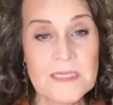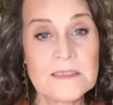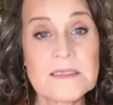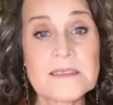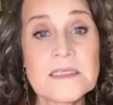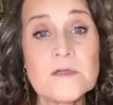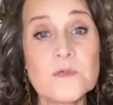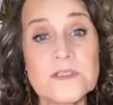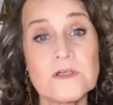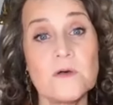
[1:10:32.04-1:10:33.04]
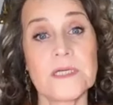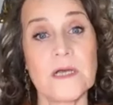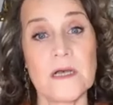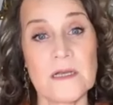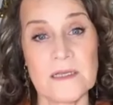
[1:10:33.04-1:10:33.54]
to see what's going
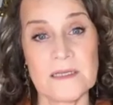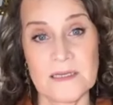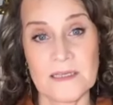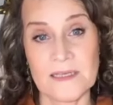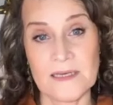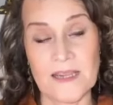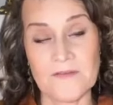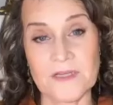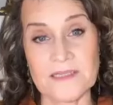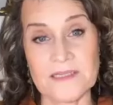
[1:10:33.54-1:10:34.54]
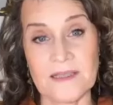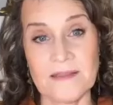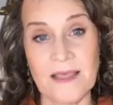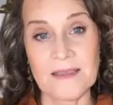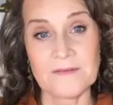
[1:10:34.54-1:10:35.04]
on in everyday
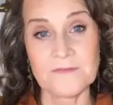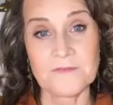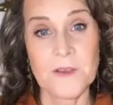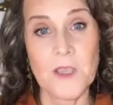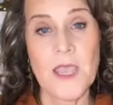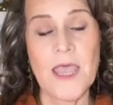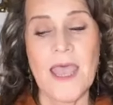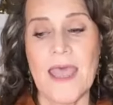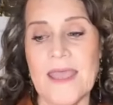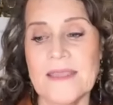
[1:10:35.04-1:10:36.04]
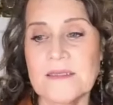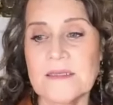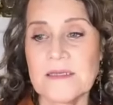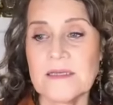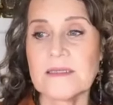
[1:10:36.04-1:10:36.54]
life. And
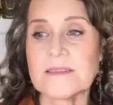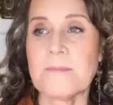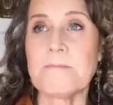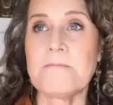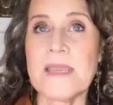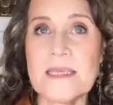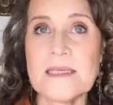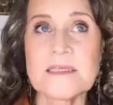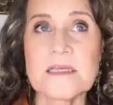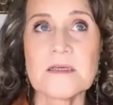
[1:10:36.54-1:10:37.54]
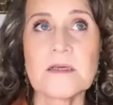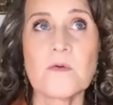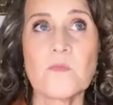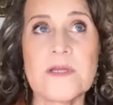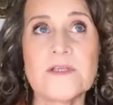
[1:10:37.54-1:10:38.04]
it's amazing
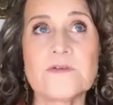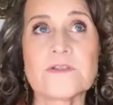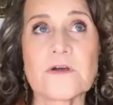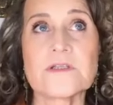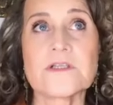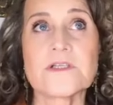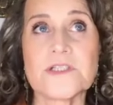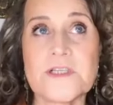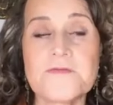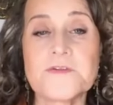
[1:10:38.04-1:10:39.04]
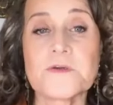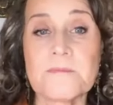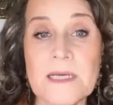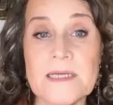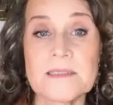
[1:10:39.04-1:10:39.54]
when you start to shift your
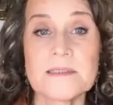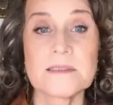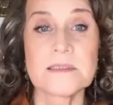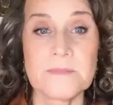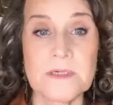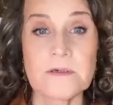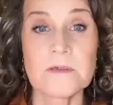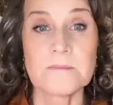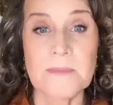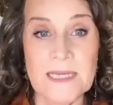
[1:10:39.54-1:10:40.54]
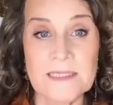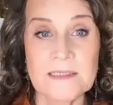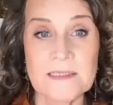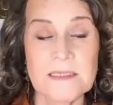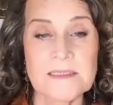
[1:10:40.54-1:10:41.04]
mind to miracle
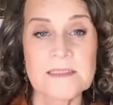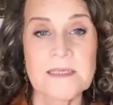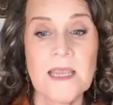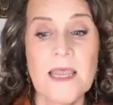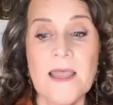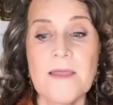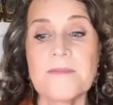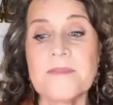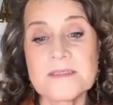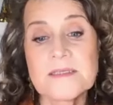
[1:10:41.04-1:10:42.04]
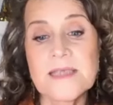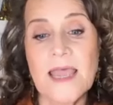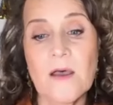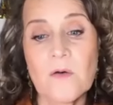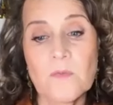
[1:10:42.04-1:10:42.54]
mindedness. This is
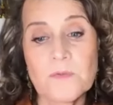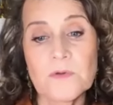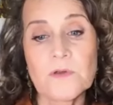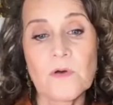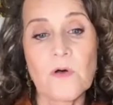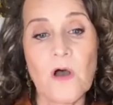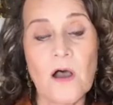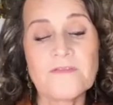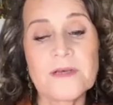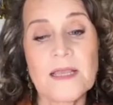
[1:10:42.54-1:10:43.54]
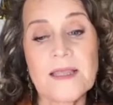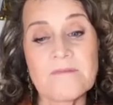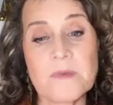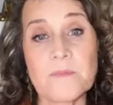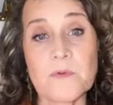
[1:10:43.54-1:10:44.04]
how, you know, often I'll
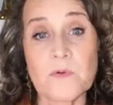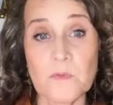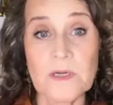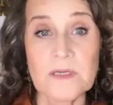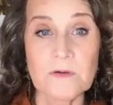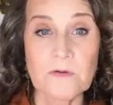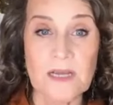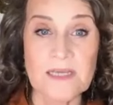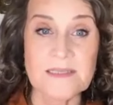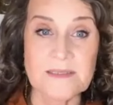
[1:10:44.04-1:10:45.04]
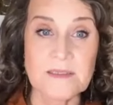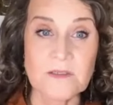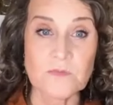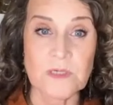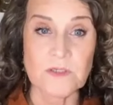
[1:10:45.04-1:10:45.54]
have people who are in crisis
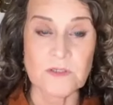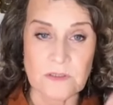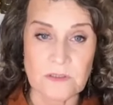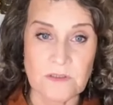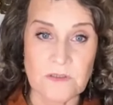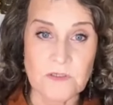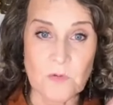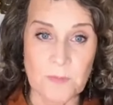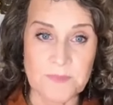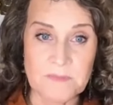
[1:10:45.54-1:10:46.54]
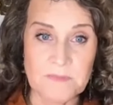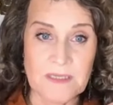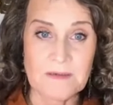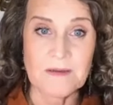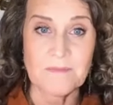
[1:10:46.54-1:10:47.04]
situations show up to me,
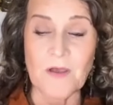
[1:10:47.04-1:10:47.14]
and